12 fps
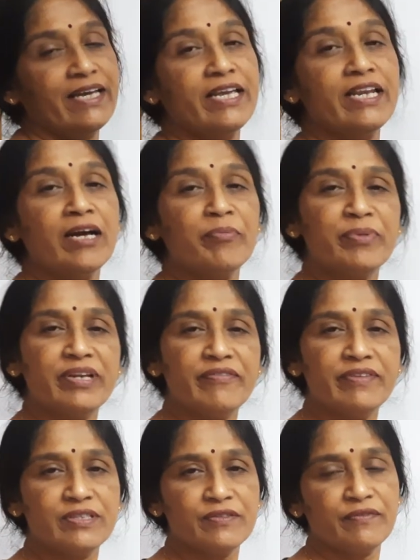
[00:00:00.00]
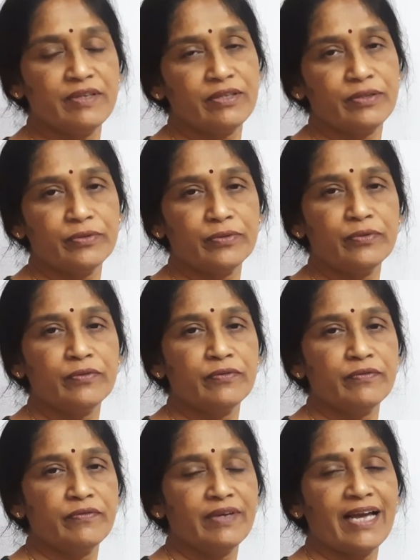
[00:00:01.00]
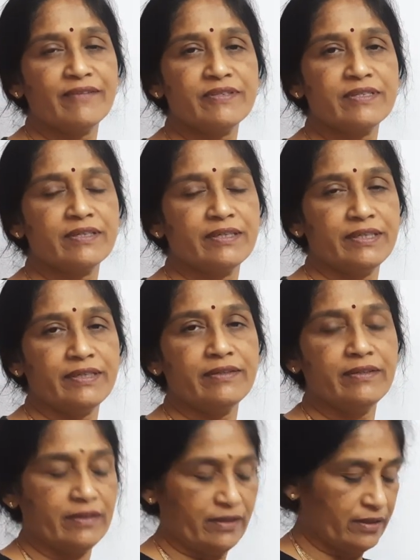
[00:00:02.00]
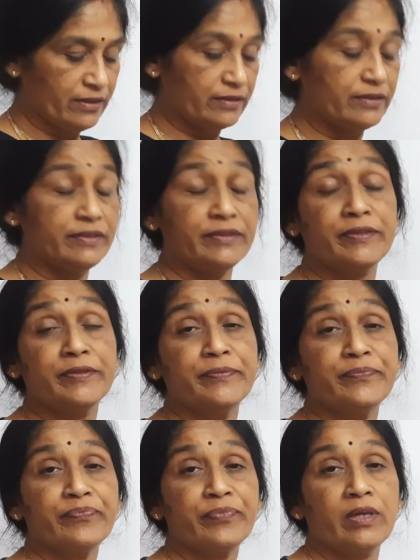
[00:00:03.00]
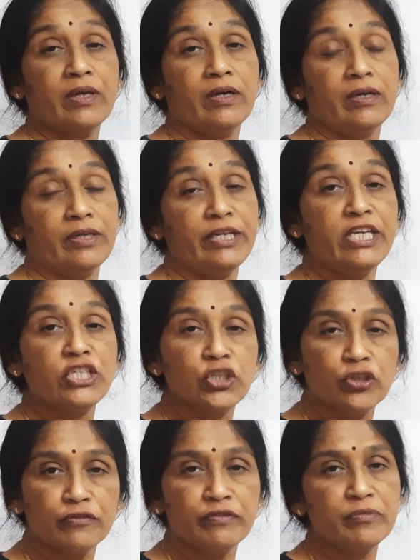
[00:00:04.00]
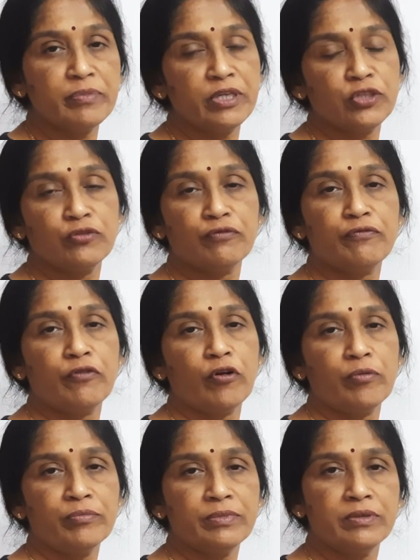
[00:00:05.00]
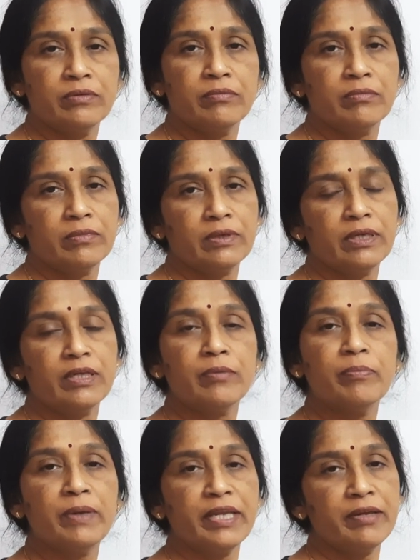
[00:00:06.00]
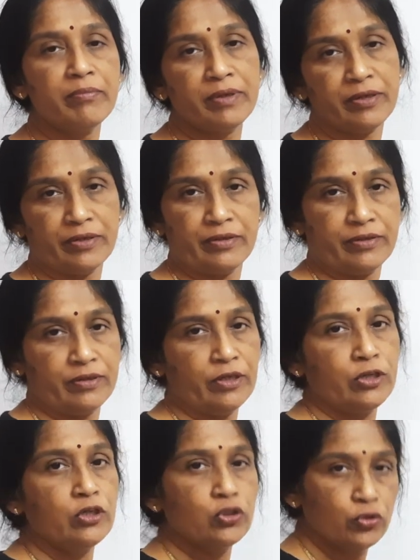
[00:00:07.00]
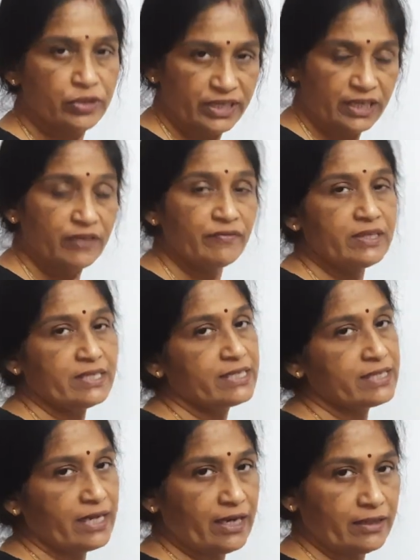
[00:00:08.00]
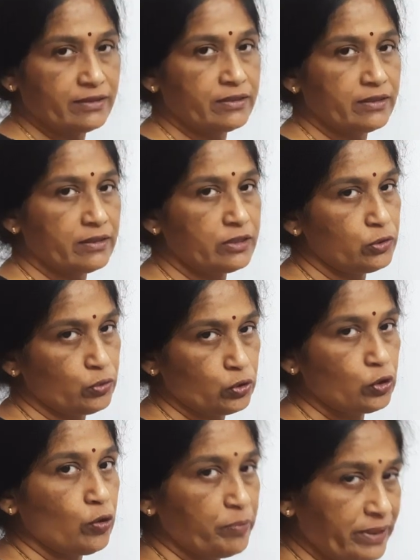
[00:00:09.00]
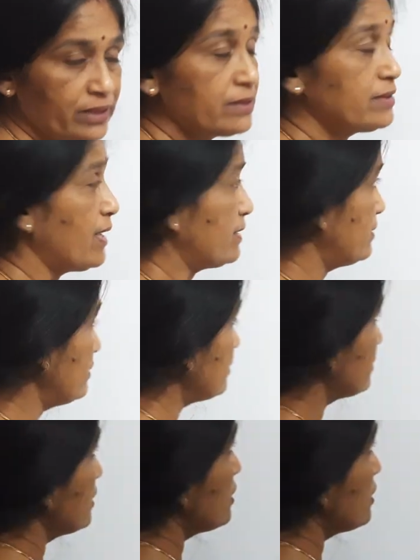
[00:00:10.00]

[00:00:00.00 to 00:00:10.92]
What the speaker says: In our previous video, we have studied the nature of image formed in a plane mirror. Today we'll start a new topic, that is